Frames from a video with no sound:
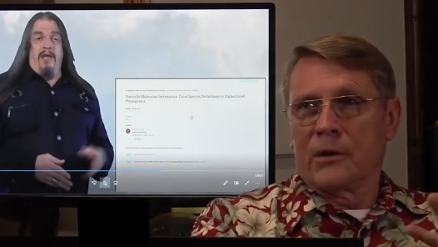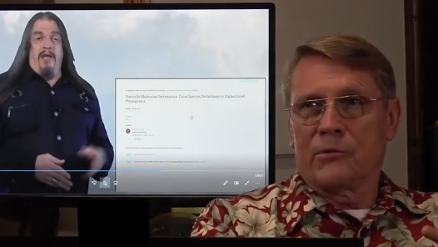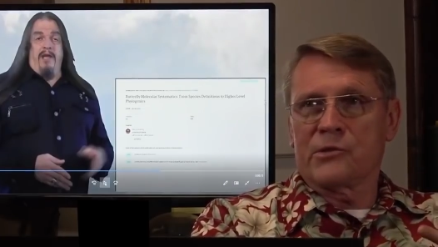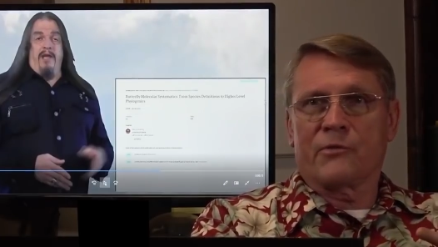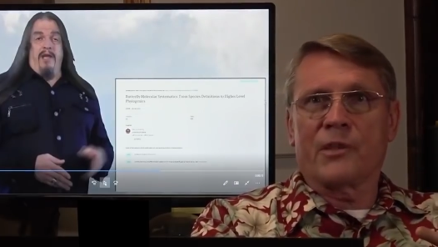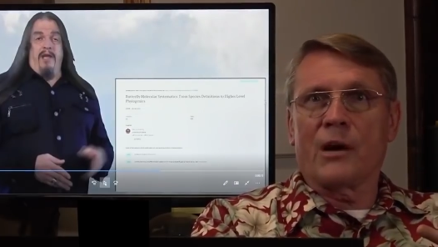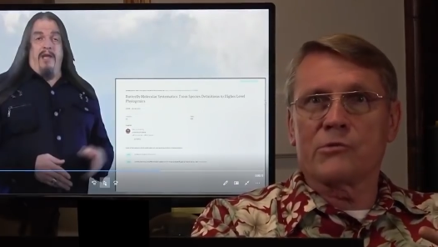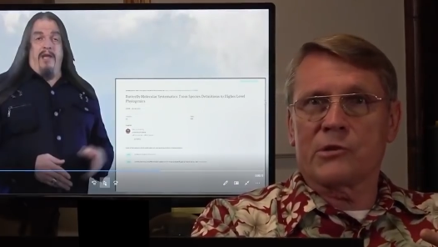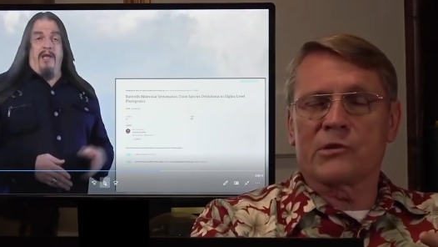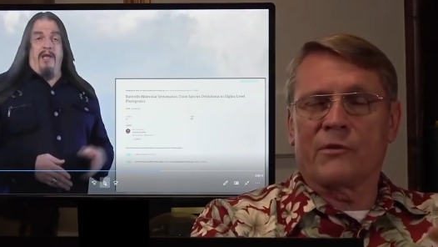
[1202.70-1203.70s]
Speaker 1: hundreds of
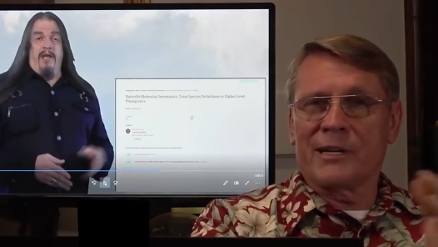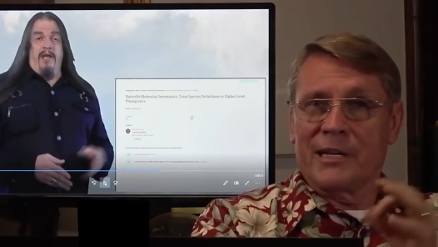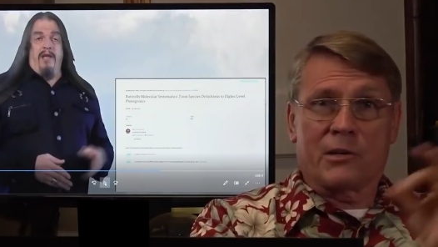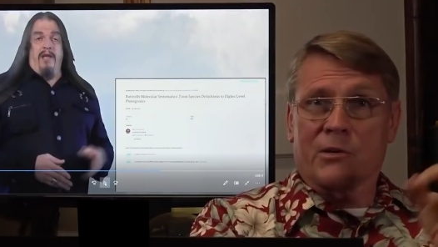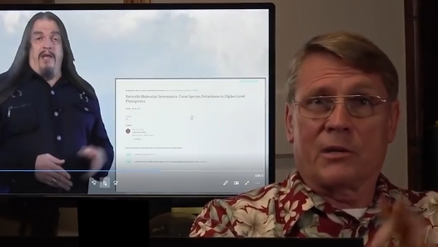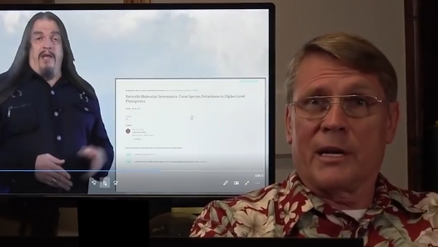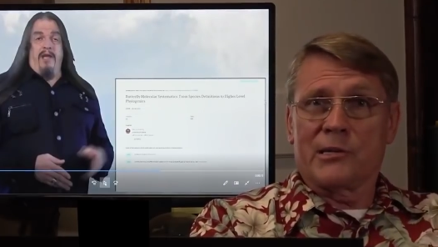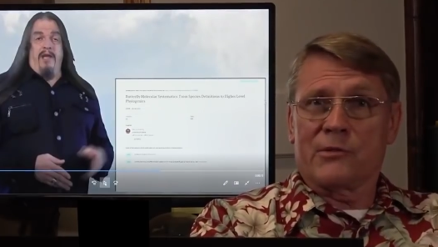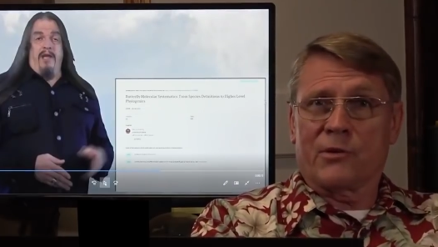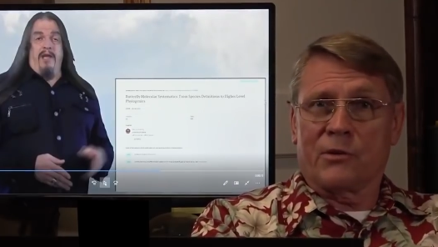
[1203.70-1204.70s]
thousands of identical
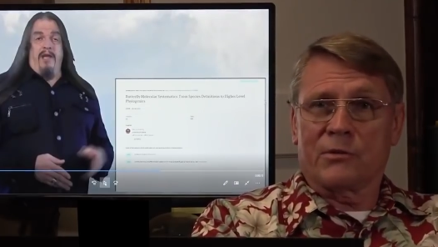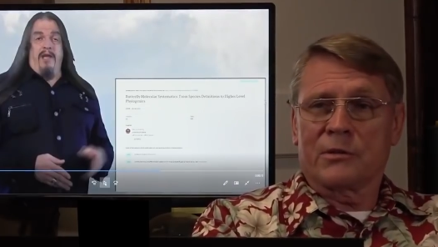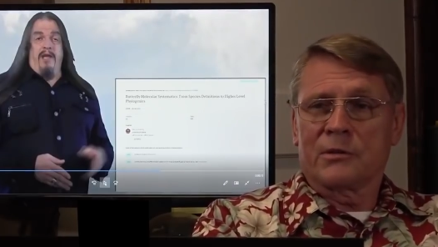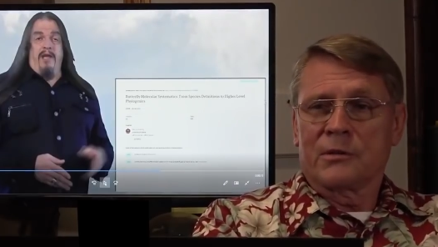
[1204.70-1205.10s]
lines of code.